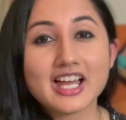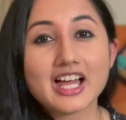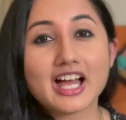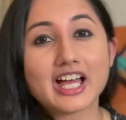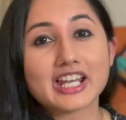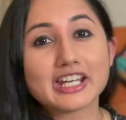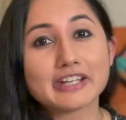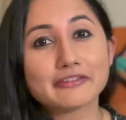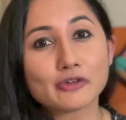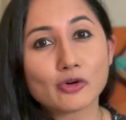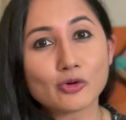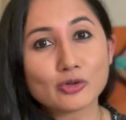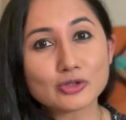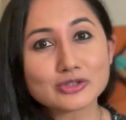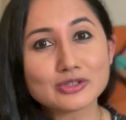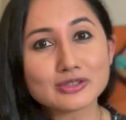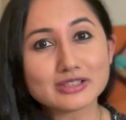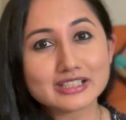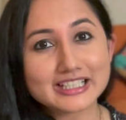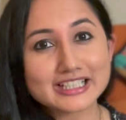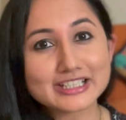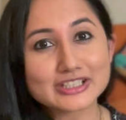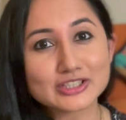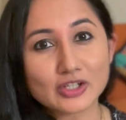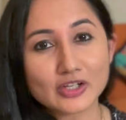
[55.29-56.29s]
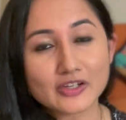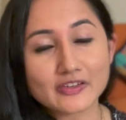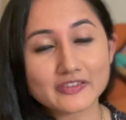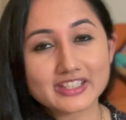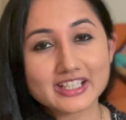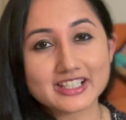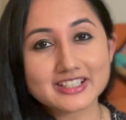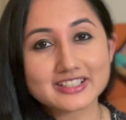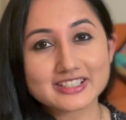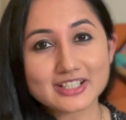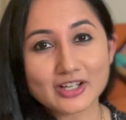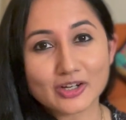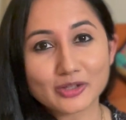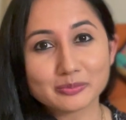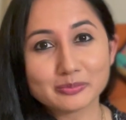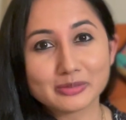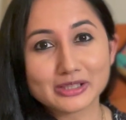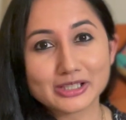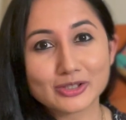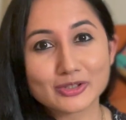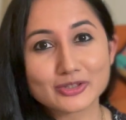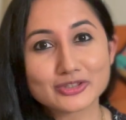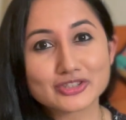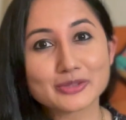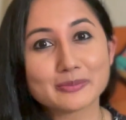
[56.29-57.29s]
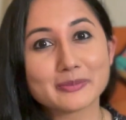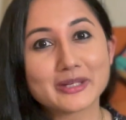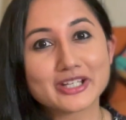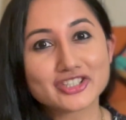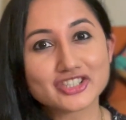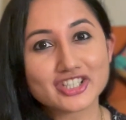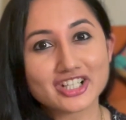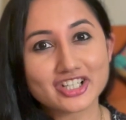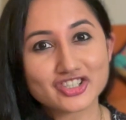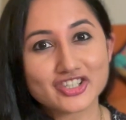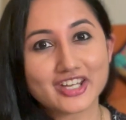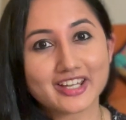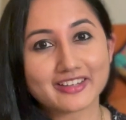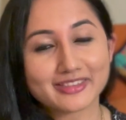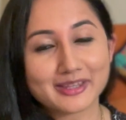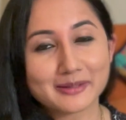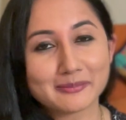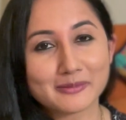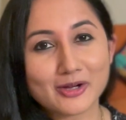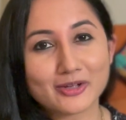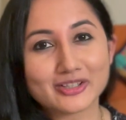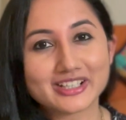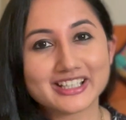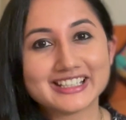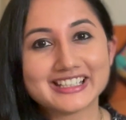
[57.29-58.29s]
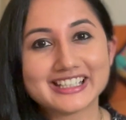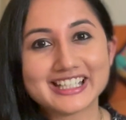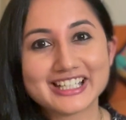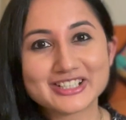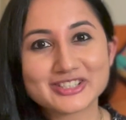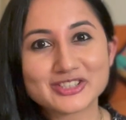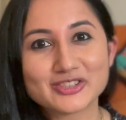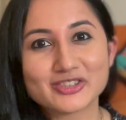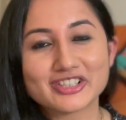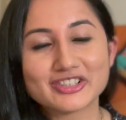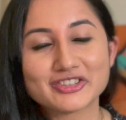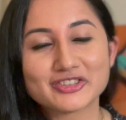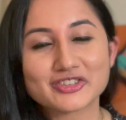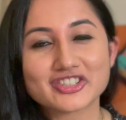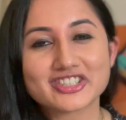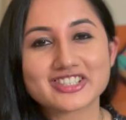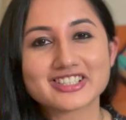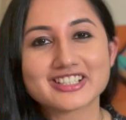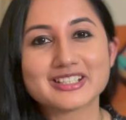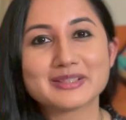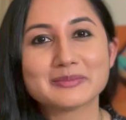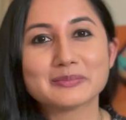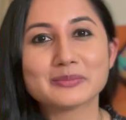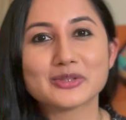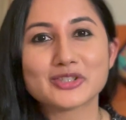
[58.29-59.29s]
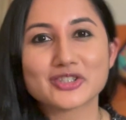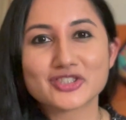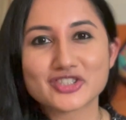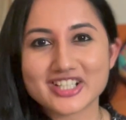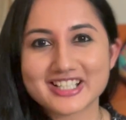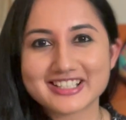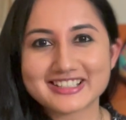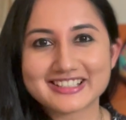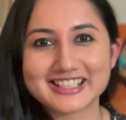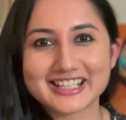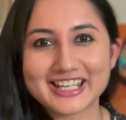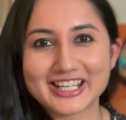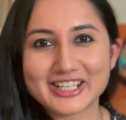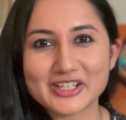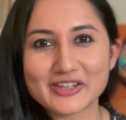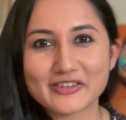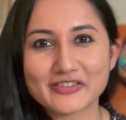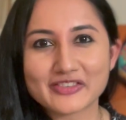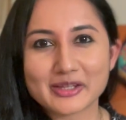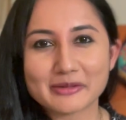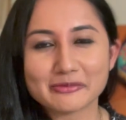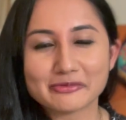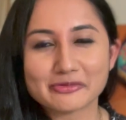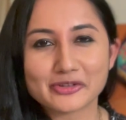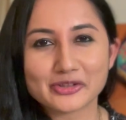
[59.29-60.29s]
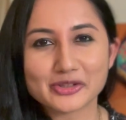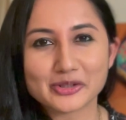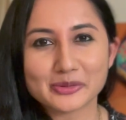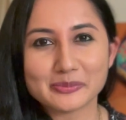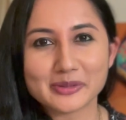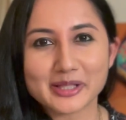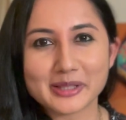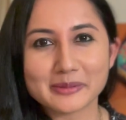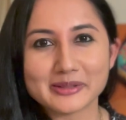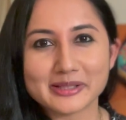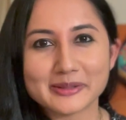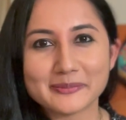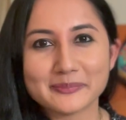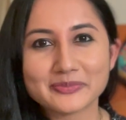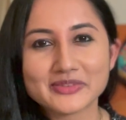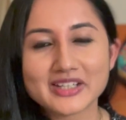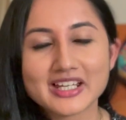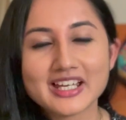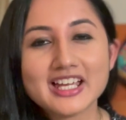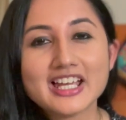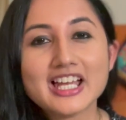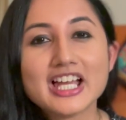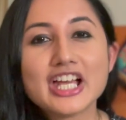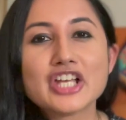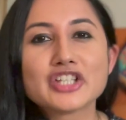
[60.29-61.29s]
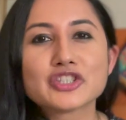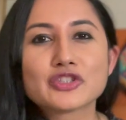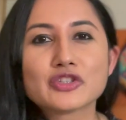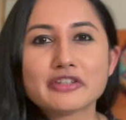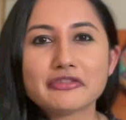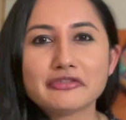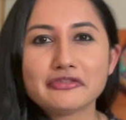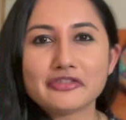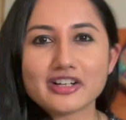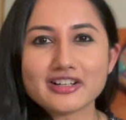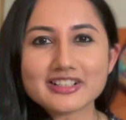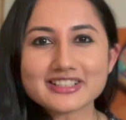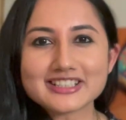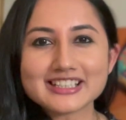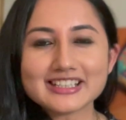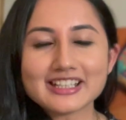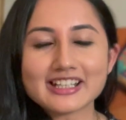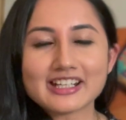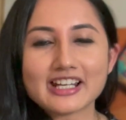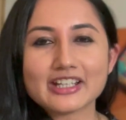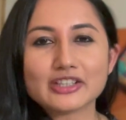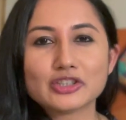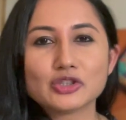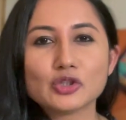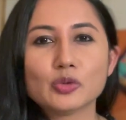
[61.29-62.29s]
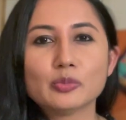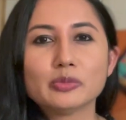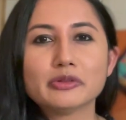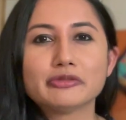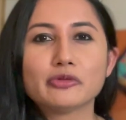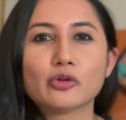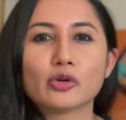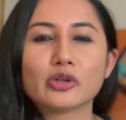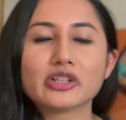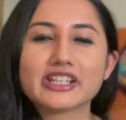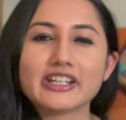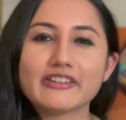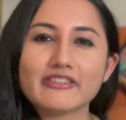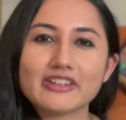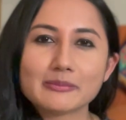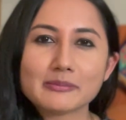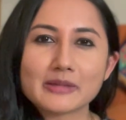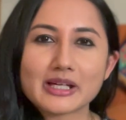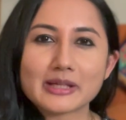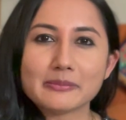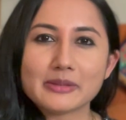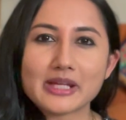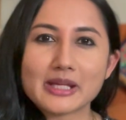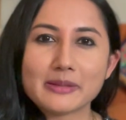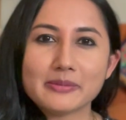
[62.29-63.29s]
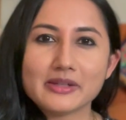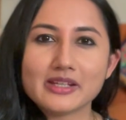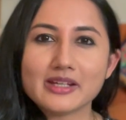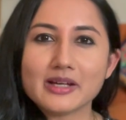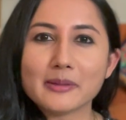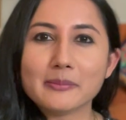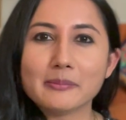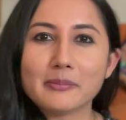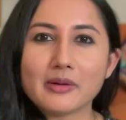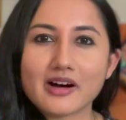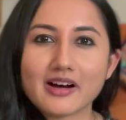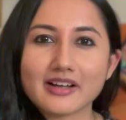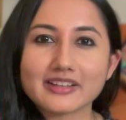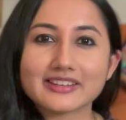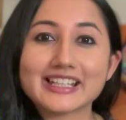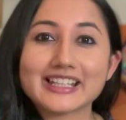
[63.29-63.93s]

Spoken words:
And I've also linked all of these down below, so make sure to check them out in case you're interested in purchasing any of them for your baby. So the first thing that I do before giving my baby a bath